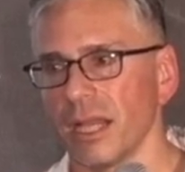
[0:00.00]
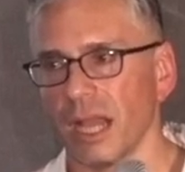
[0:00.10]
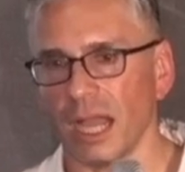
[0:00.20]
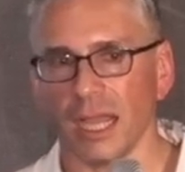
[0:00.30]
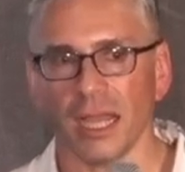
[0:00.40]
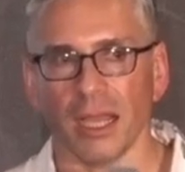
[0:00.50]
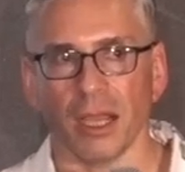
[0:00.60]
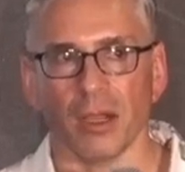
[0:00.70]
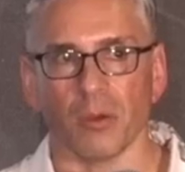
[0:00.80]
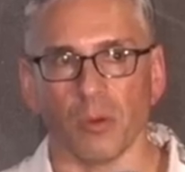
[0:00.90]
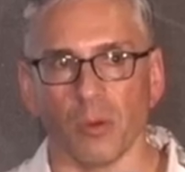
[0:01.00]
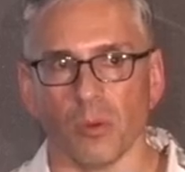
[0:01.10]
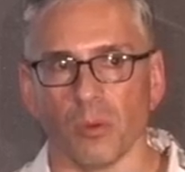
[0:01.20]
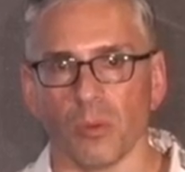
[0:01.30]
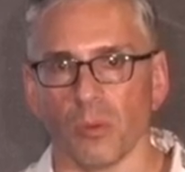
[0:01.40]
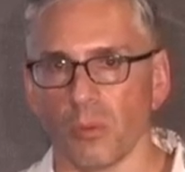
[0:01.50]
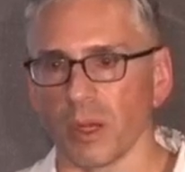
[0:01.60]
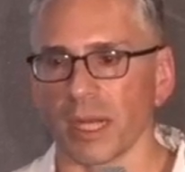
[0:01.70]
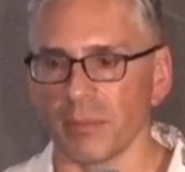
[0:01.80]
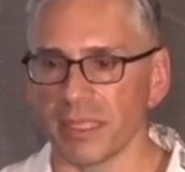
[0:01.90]
I,
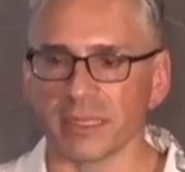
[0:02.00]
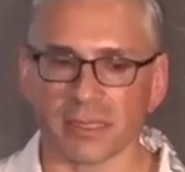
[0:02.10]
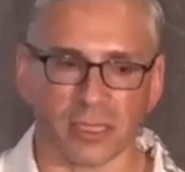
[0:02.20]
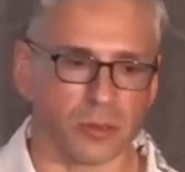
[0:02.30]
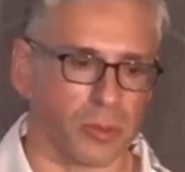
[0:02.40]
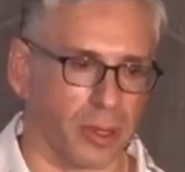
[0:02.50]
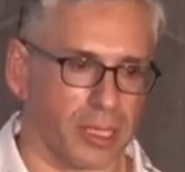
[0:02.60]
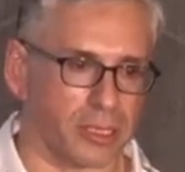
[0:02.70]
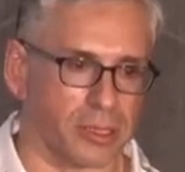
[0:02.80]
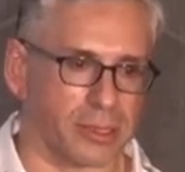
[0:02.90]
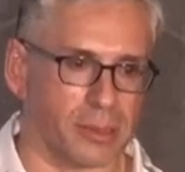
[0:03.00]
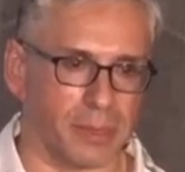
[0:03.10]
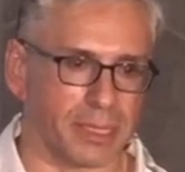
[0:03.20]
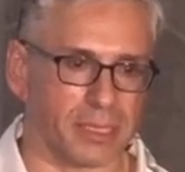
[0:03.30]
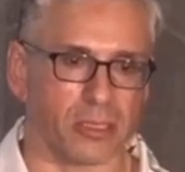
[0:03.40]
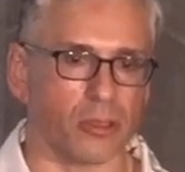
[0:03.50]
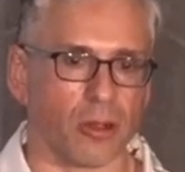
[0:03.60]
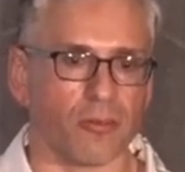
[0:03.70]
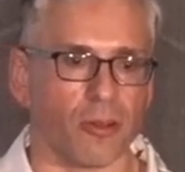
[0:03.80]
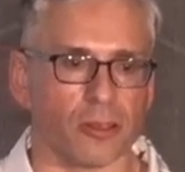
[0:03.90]
what I'm in discussion with our engineering team is, is
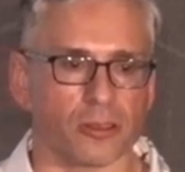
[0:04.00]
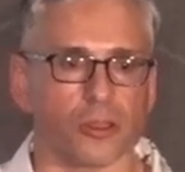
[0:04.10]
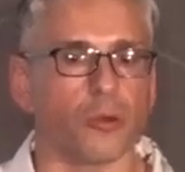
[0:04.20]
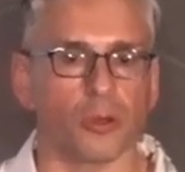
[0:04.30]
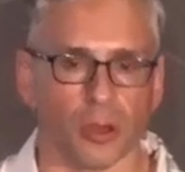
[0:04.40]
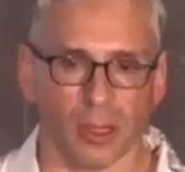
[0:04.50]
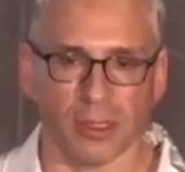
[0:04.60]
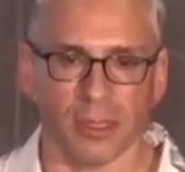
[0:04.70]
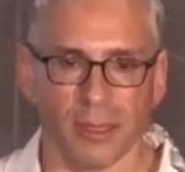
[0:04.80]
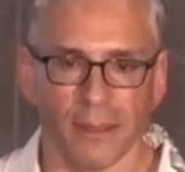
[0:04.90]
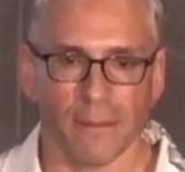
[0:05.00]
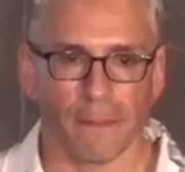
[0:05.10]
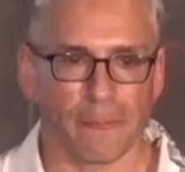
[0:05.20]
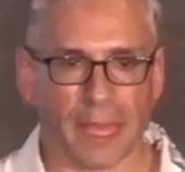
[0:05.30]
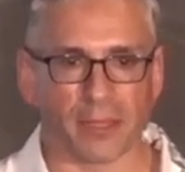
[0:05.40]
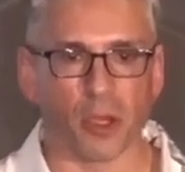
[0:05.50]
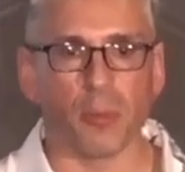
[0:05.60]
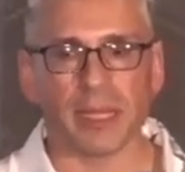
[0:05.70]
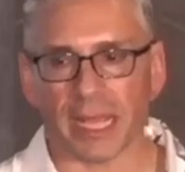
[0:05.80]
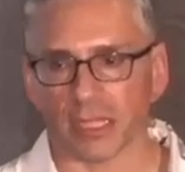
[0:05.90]
Starfall so good that
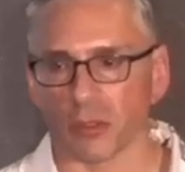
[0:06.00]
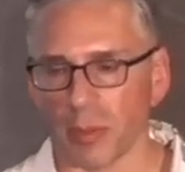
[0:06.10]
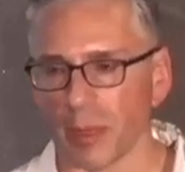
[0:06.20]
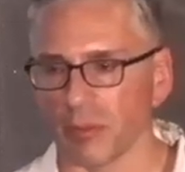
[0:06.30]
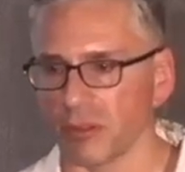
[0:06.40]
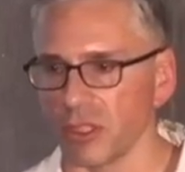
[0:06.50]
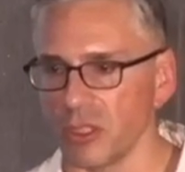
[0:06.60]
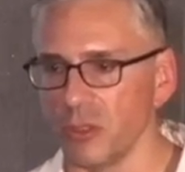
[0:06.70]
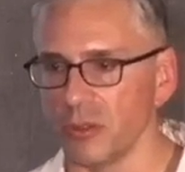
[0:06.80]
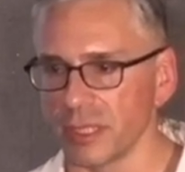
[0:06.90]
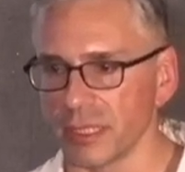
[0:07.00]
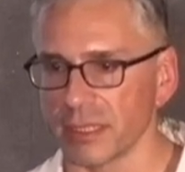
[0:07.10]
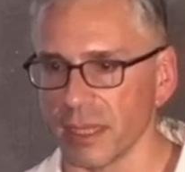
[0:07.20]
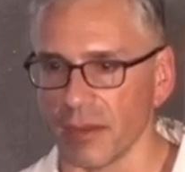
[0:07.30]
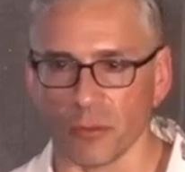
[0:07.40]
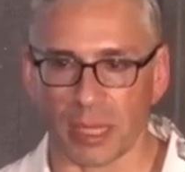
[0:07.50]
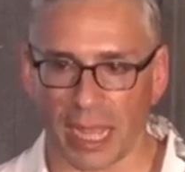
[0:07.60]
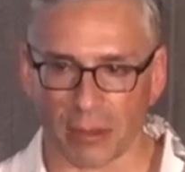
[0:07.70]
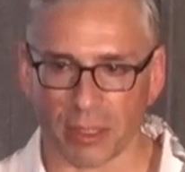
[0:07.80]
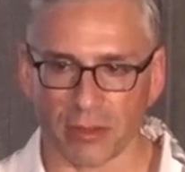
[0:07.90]
nobody else will be able to use this stuff
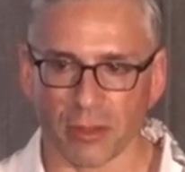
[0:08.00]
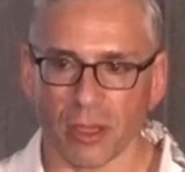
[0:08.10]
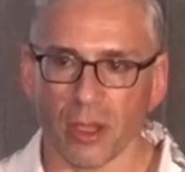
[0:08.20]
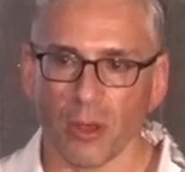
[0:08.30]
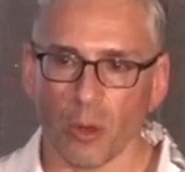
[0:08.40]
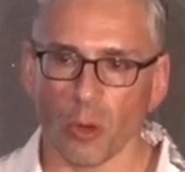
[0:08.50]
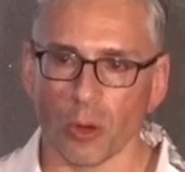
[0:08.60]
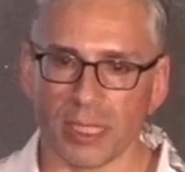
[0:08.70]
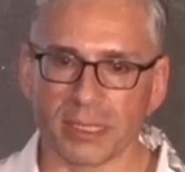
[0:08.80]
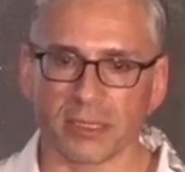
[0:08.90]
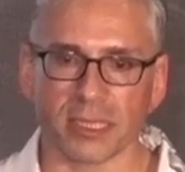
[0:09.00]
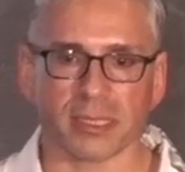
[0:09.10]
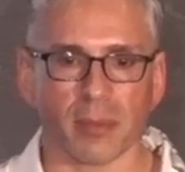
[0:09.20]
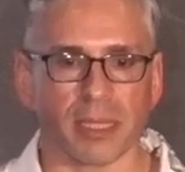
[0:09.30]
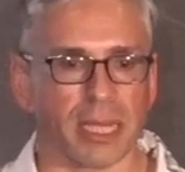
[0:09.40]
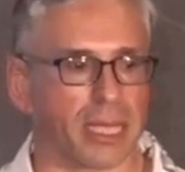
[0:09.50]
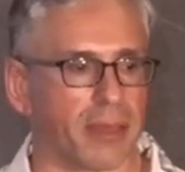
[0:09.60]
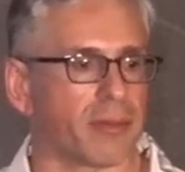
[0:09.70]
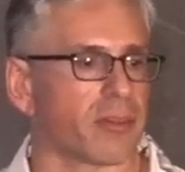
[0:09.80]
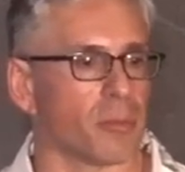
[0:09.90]
without it? Or is it just something that
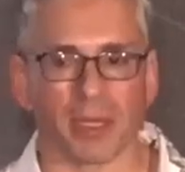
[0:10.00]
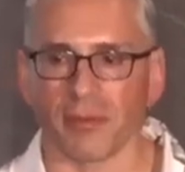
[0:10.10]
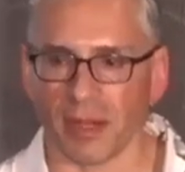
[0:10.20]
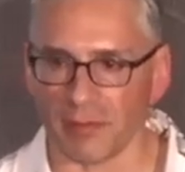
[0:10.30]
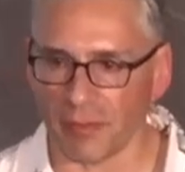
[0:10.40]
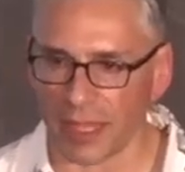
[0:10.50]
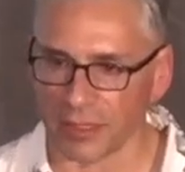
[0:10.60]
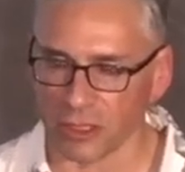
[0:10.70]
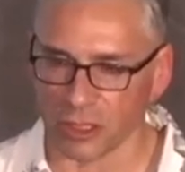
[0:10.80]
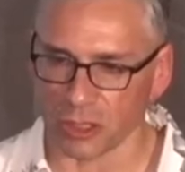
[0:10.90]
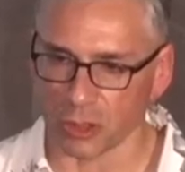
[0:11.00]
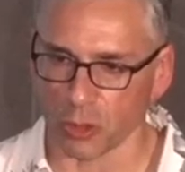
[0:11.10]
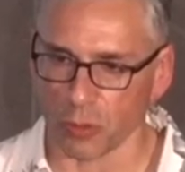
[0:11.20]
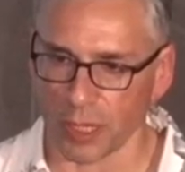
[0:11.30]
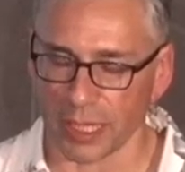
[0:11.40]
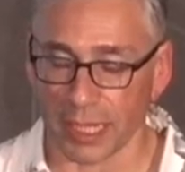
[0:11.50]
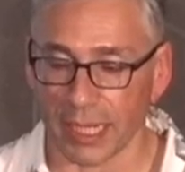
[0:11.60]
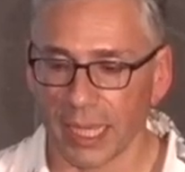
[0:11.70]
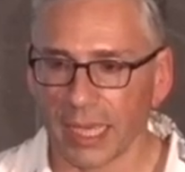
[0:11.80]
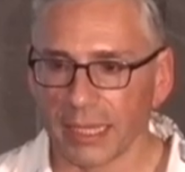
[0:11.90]
gives us a bit of an advantage in the short run? And I,
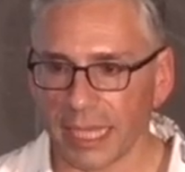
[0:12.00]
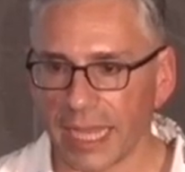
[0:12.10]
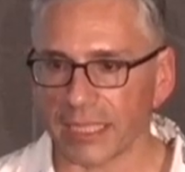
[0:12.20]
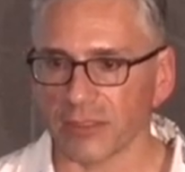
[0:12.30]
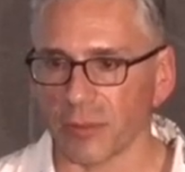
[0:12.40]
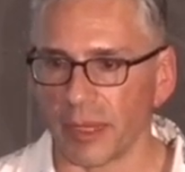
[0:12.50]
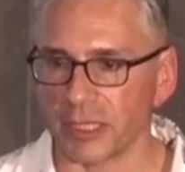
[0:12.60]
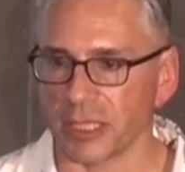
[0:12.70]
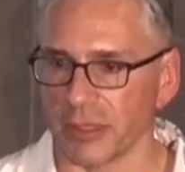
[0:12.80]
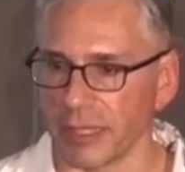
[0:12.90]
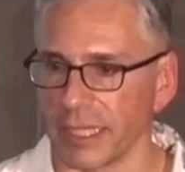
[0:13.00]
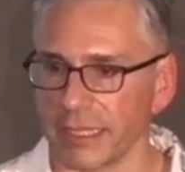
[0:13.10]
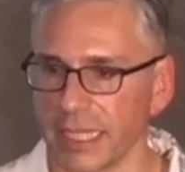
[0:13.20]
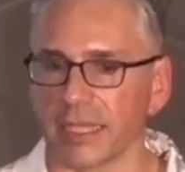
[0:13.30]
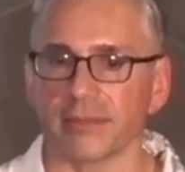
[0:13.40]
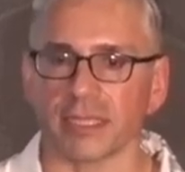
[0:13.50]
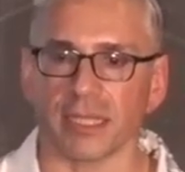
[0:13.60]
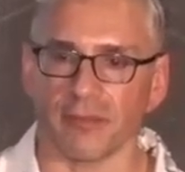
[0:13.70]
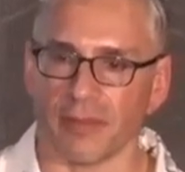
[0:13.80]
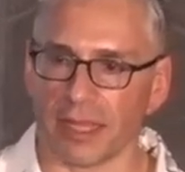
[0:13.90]
the answer from engineering is it gives us an
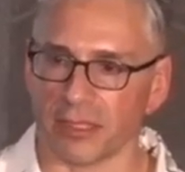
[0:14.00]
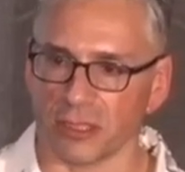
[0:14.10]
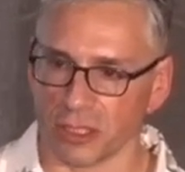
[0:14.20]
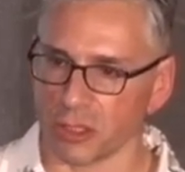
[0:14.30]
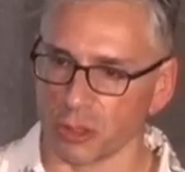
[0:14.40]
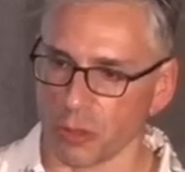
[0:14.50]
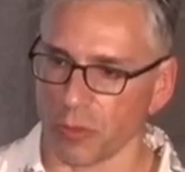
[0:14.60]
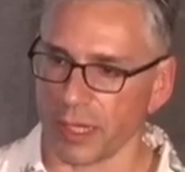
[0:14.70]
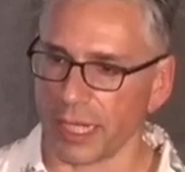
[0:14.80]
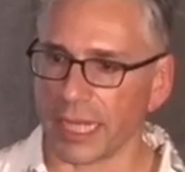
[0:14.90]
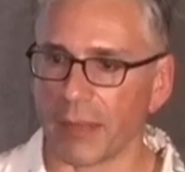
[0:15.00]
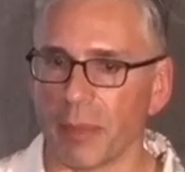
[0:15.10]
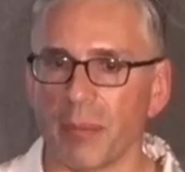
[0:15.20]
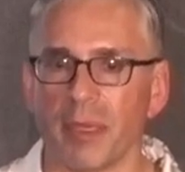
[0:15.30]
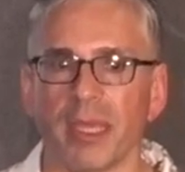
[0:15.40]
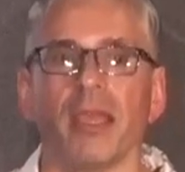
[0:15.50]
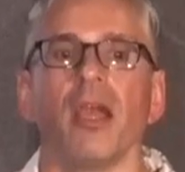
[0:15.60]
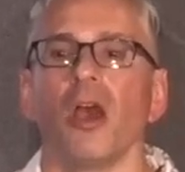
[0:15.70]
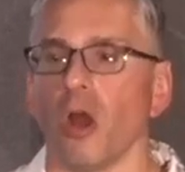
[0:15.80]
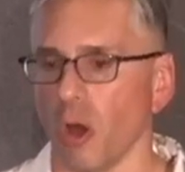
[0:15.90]
advantage in the short run. And that may be
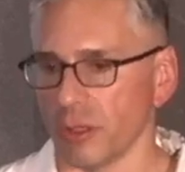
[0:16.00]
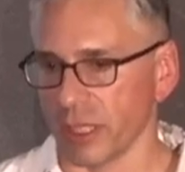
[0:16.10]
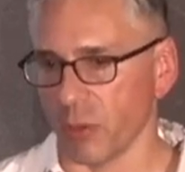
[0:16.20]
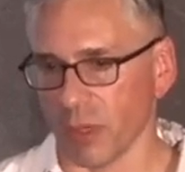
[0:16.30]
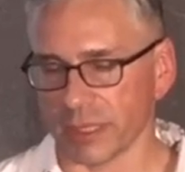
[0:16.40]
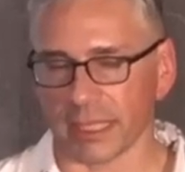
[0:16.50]
all that it wants.